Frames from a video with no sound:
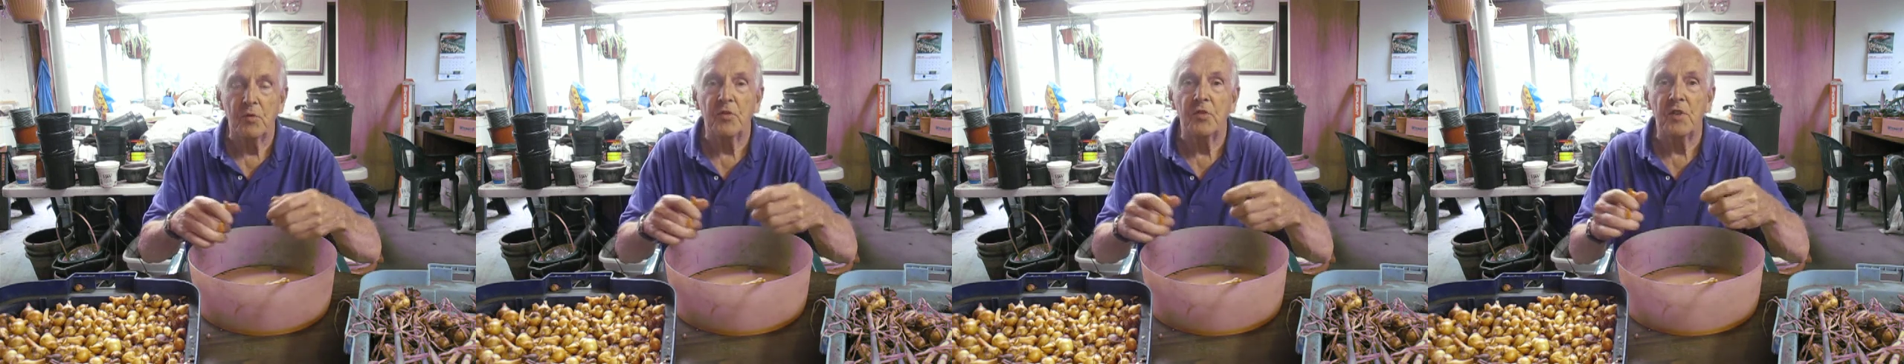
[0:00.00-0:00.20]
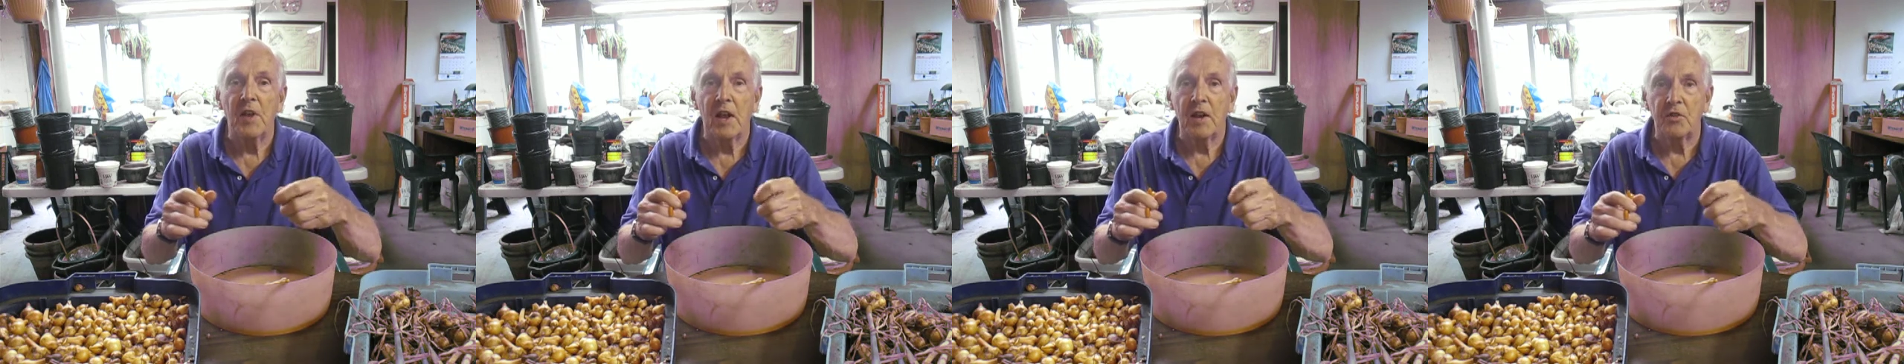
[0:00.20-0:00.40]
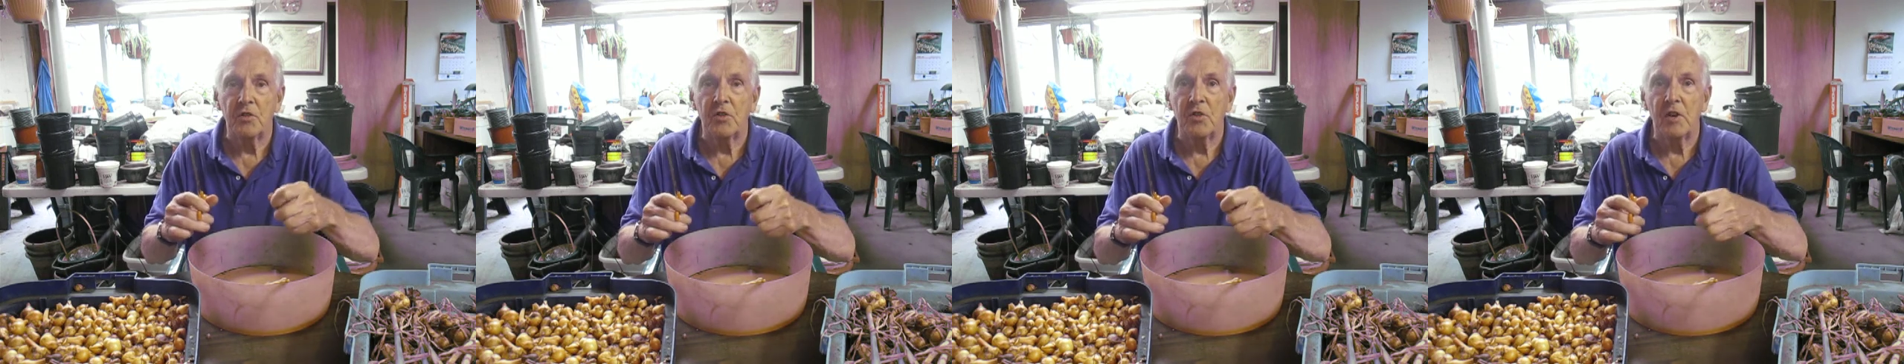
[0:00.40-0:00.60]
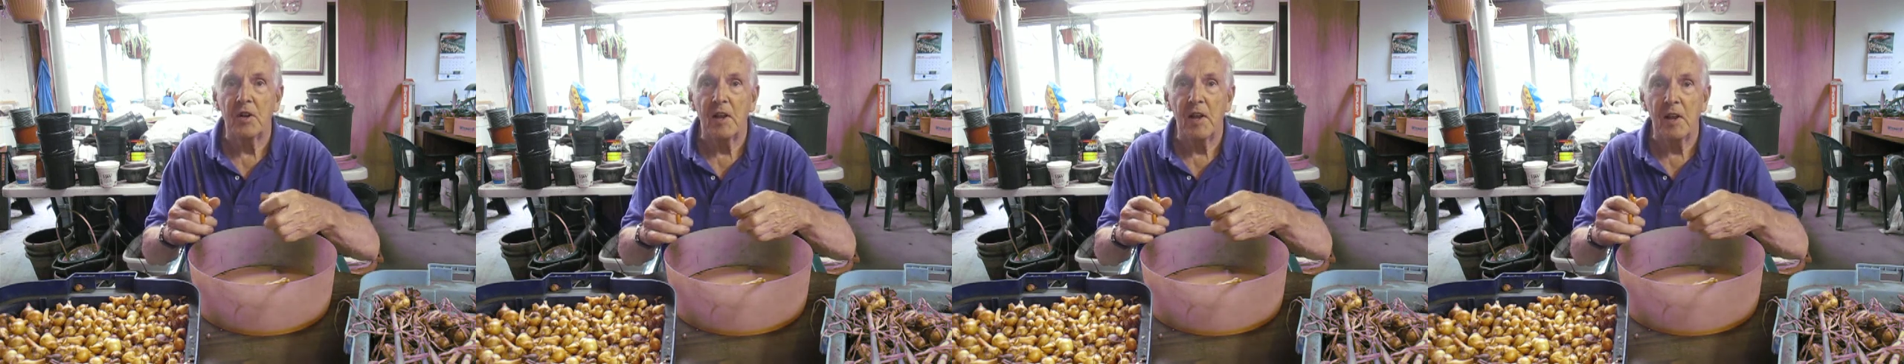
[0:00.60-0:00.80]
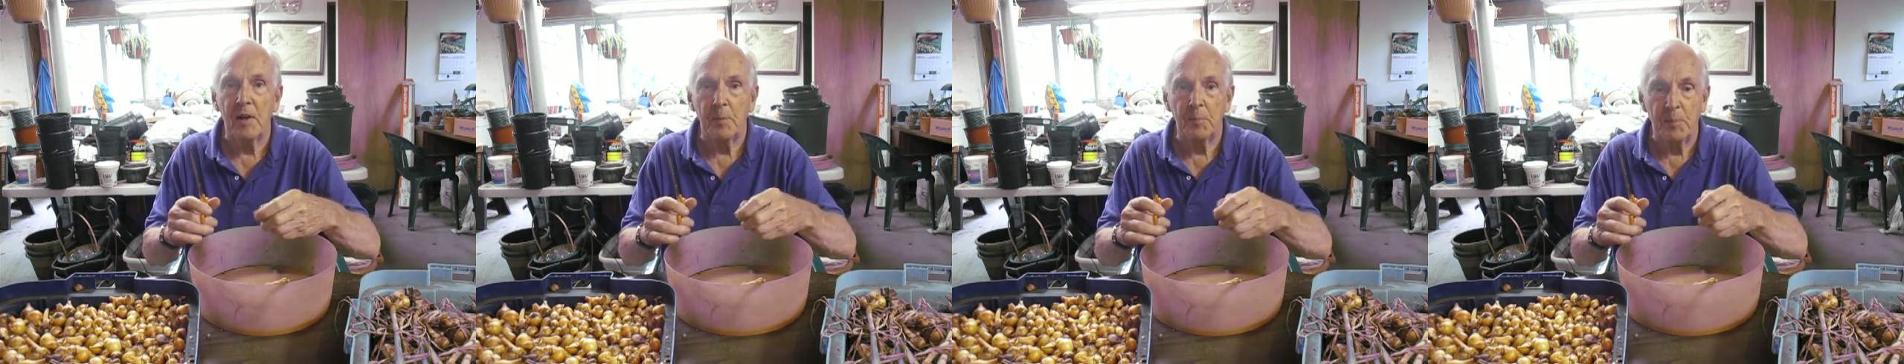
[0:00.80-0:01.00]
section a
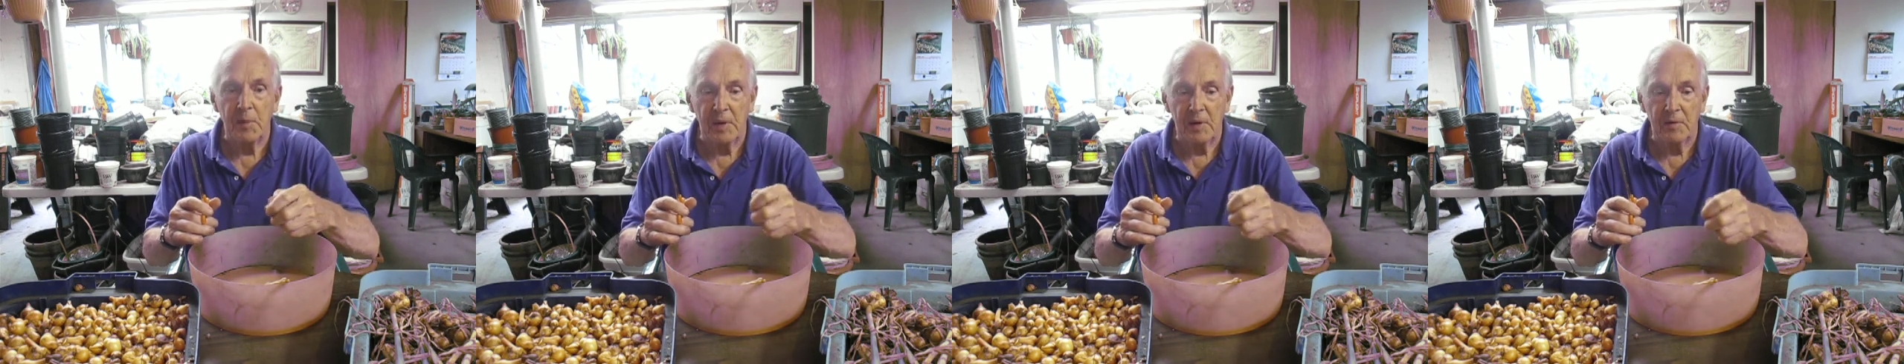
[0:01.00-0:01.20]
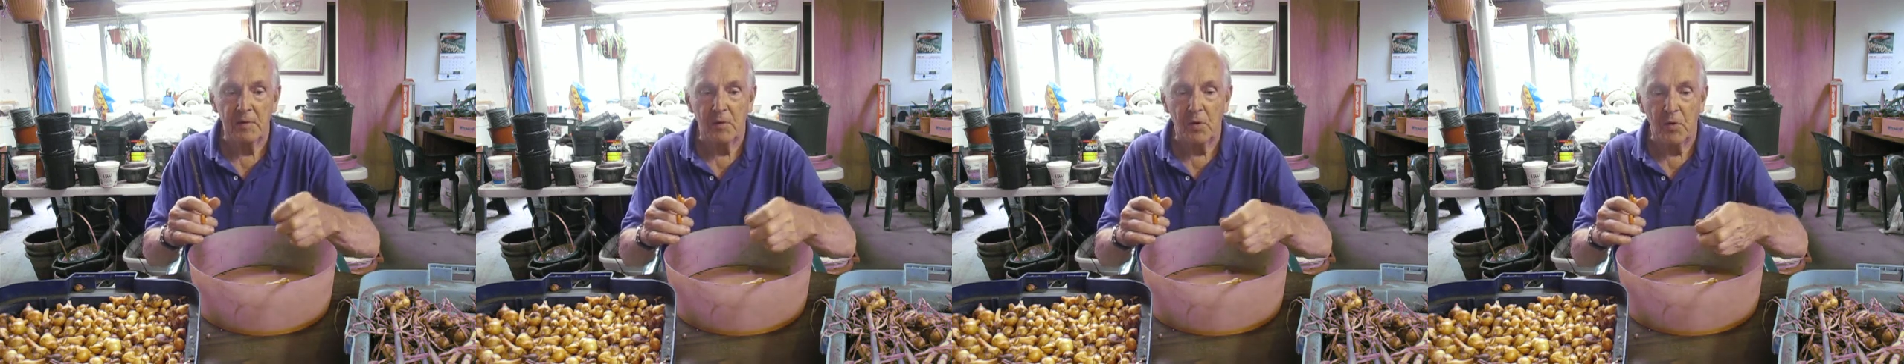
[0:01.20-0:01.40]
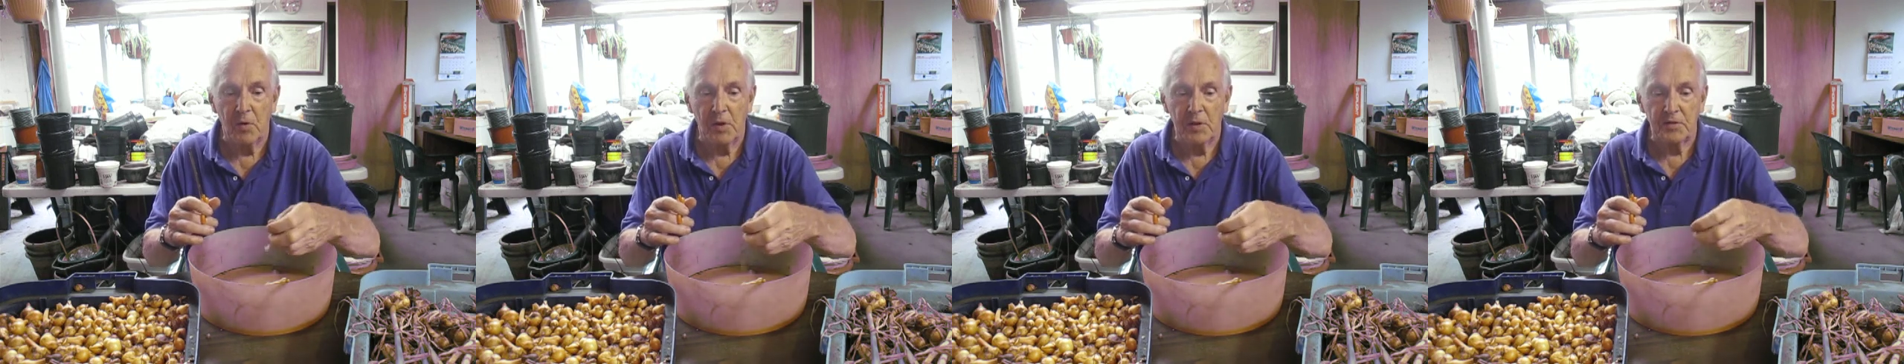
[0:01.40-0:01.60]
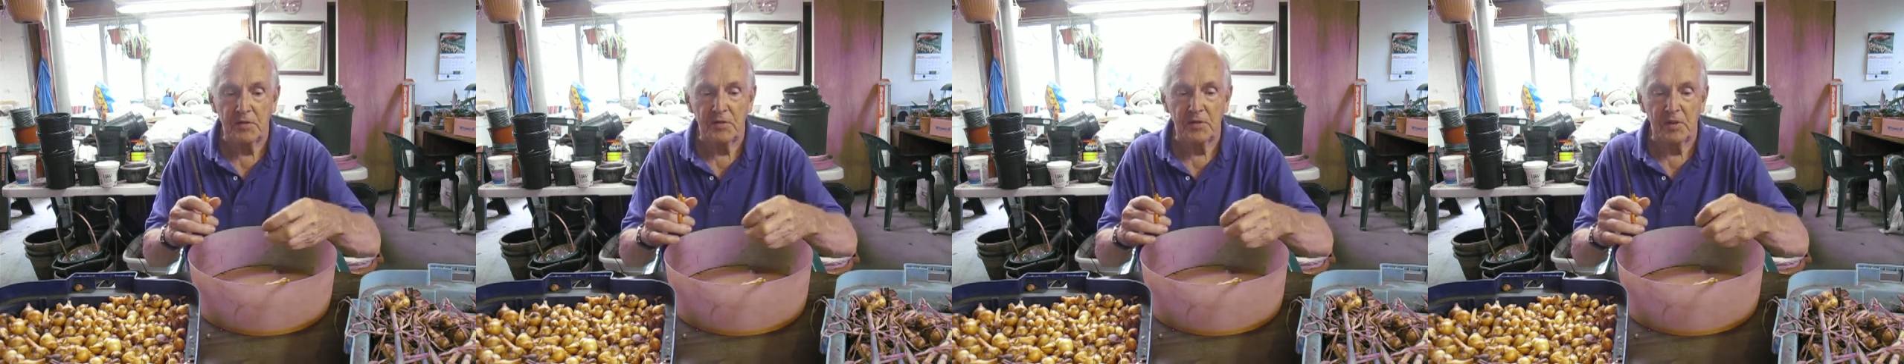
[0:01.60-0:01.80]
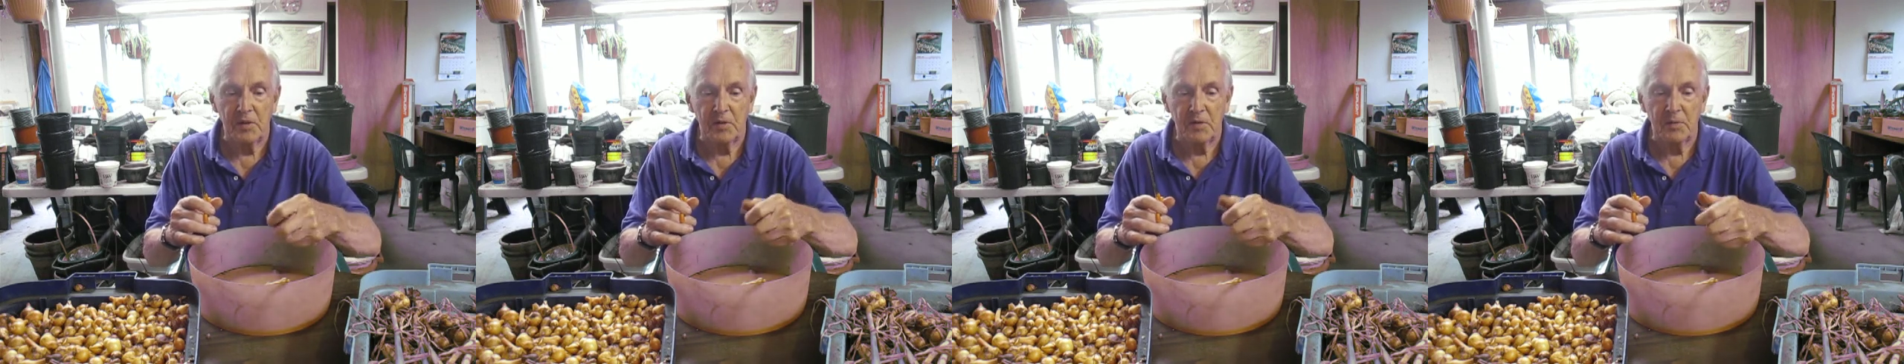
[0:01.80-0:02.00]
little bit
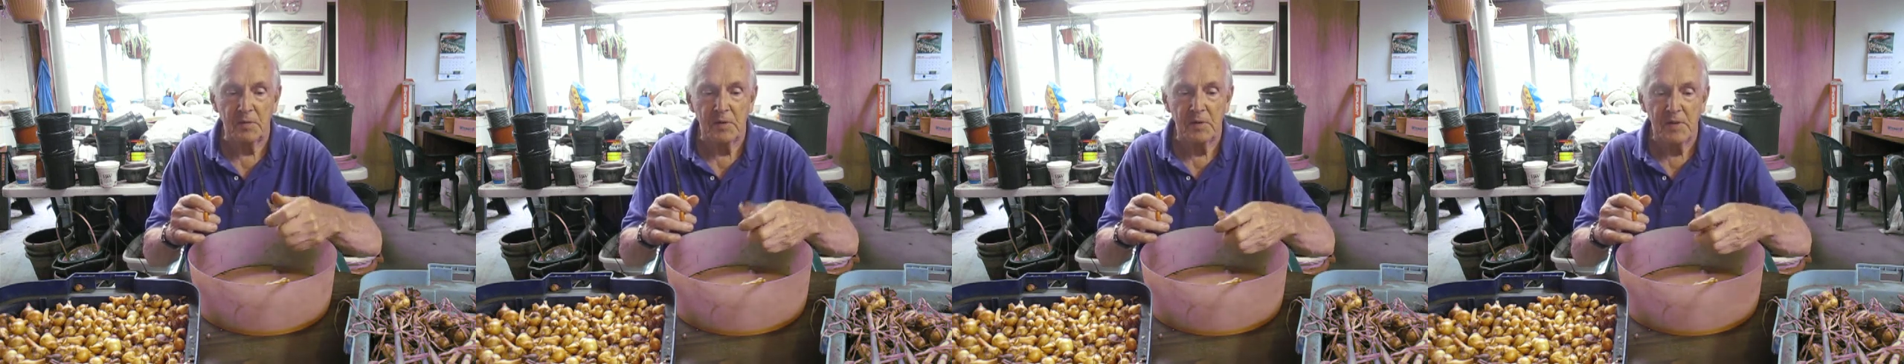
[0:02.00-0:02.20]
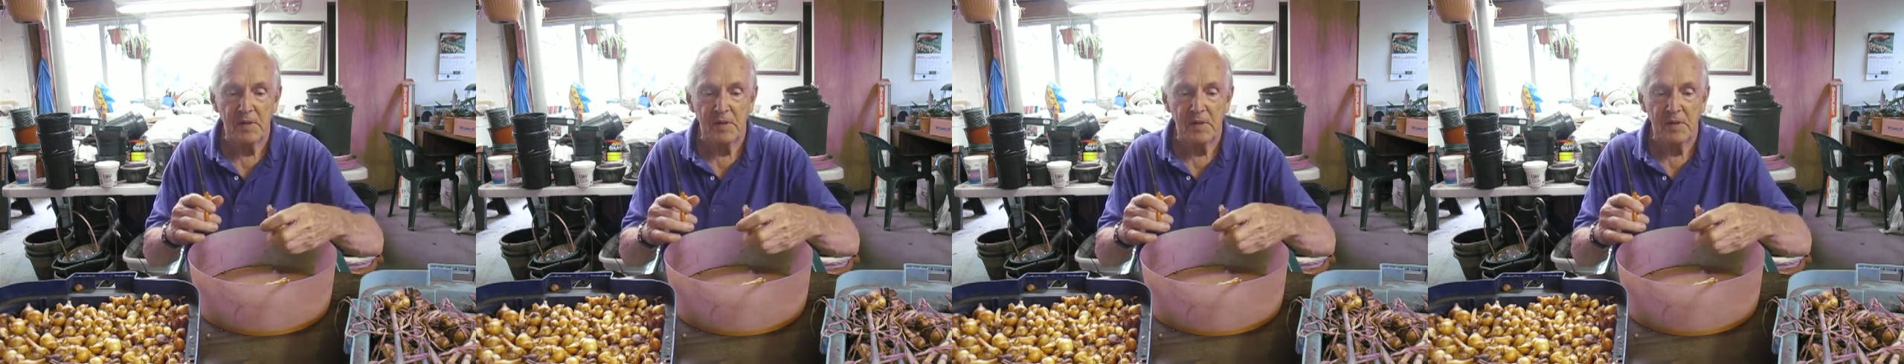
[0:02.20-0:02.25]
also.